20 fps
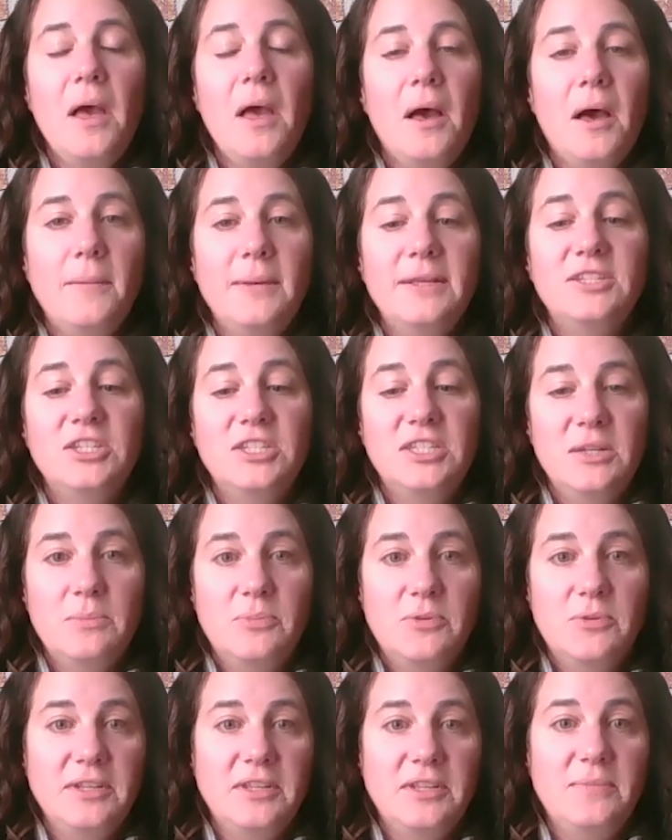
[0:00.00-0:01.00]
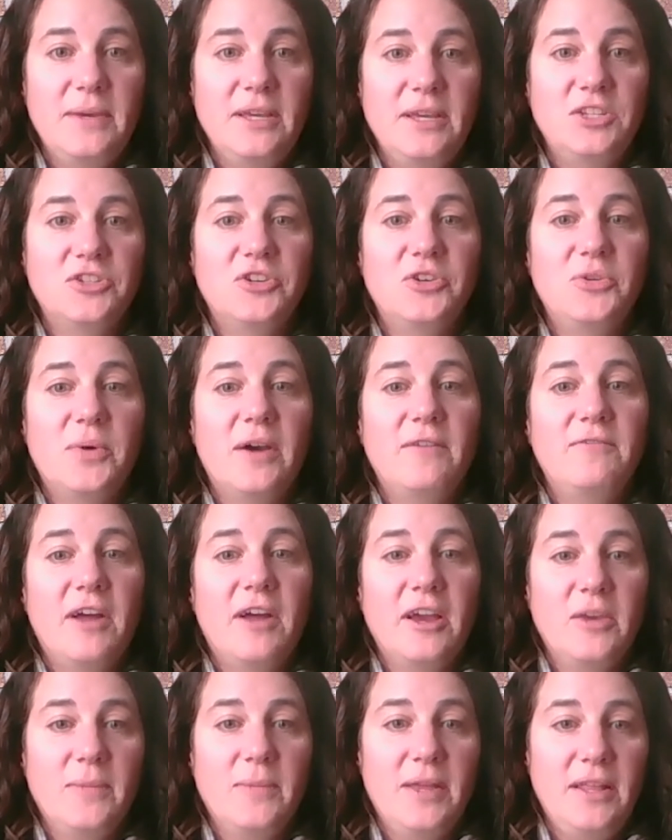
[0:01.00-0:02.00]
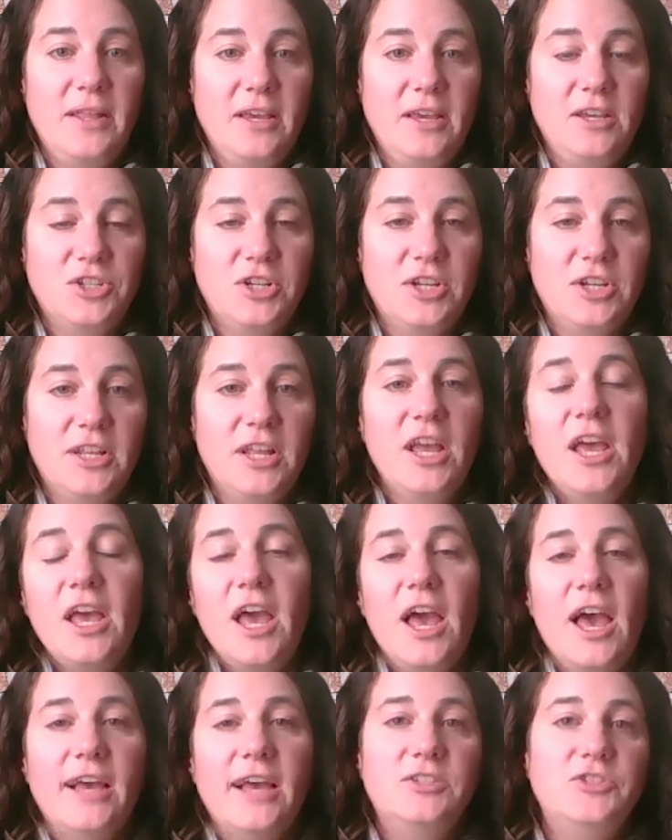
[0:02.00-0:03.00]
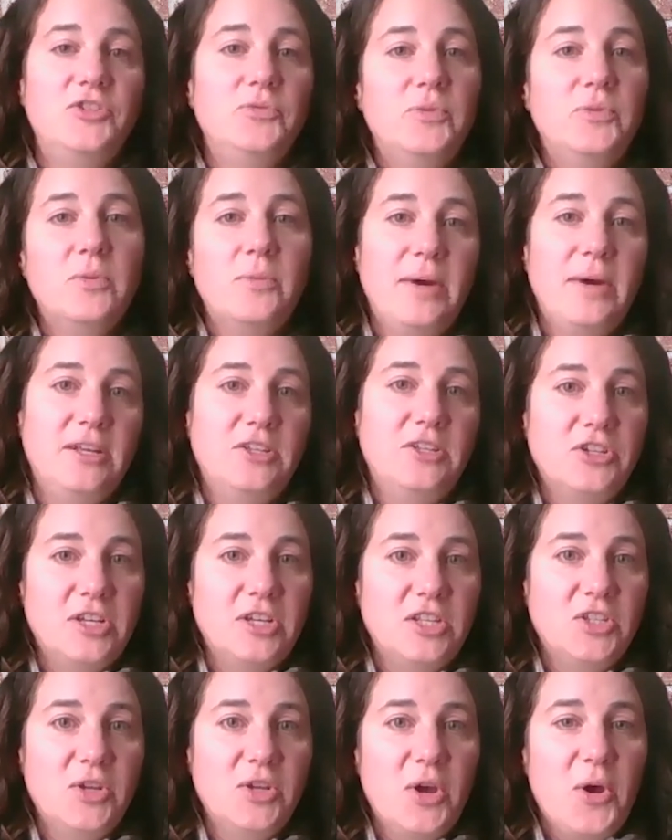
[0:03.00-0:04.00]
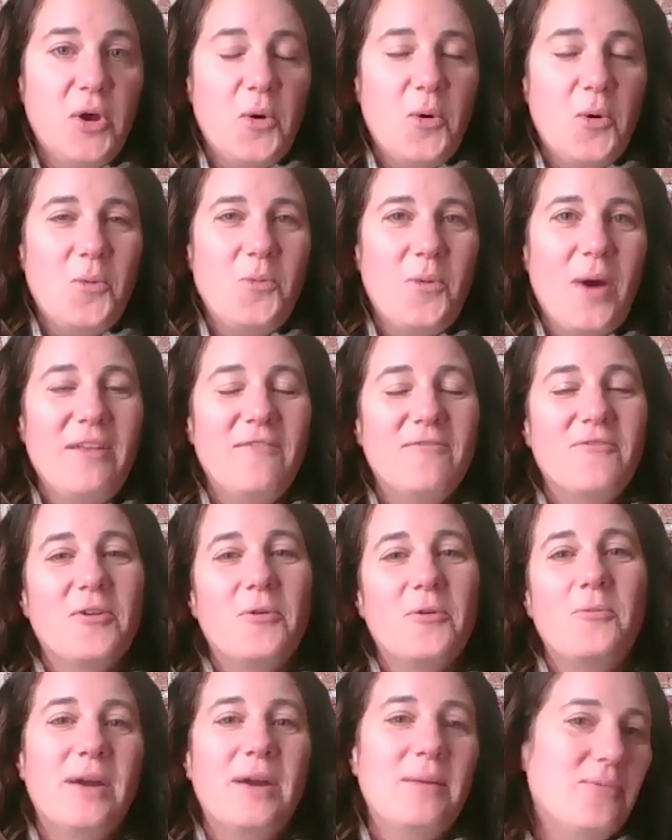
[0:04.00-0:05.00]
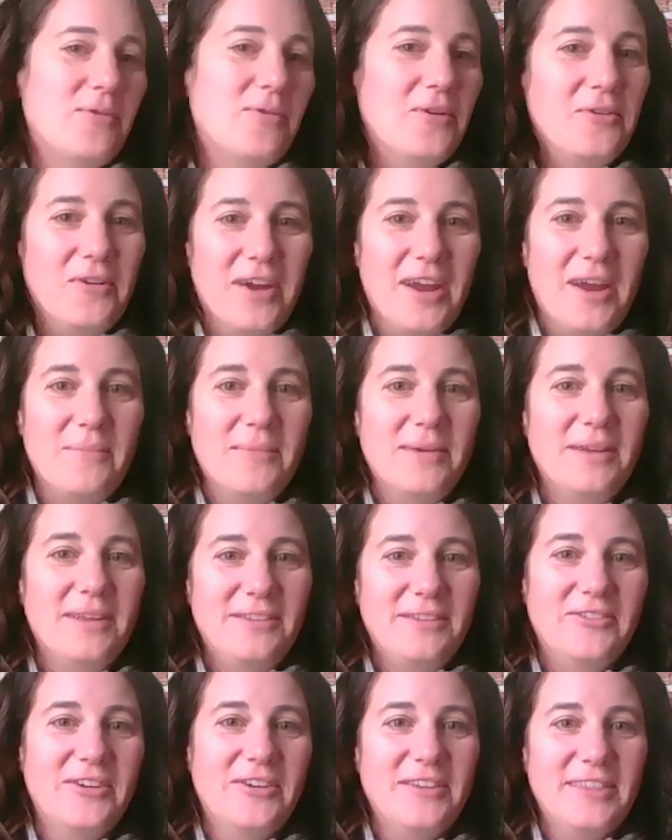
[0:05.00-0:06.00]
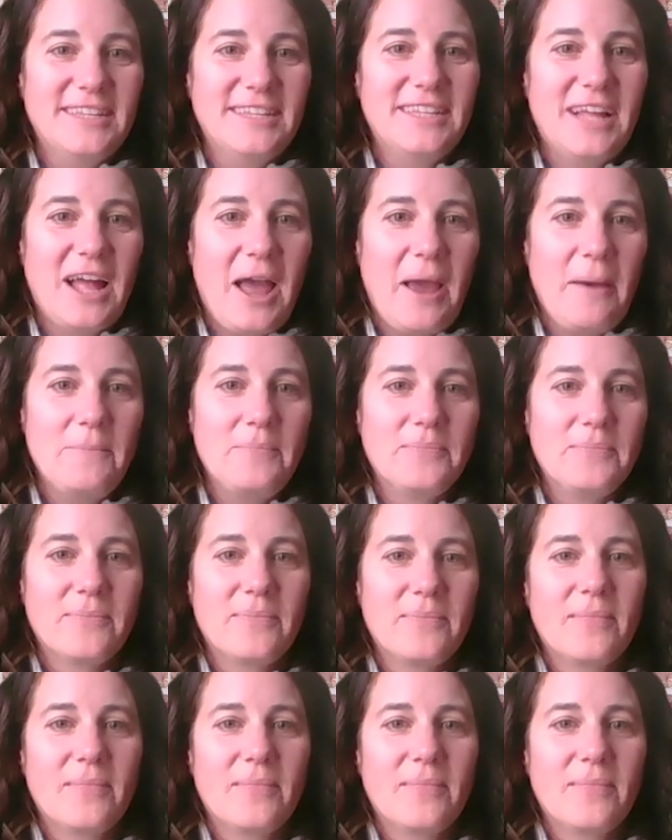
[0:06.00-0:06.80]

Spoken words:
It's just important to make sure you have documentation as to what wages went for what program during this time.